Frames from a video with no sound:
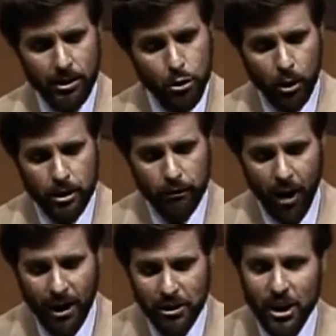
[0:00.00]
George
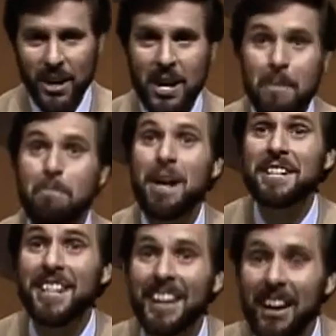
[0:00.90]
Fox said,
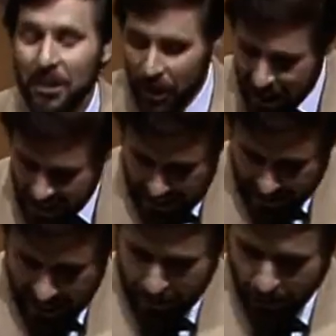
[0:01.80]
Meet together in the
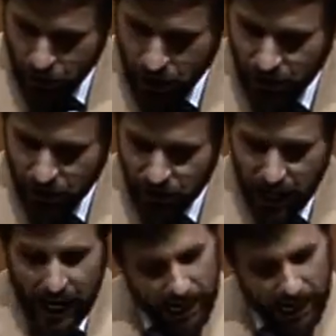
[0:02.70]
name of Jesus.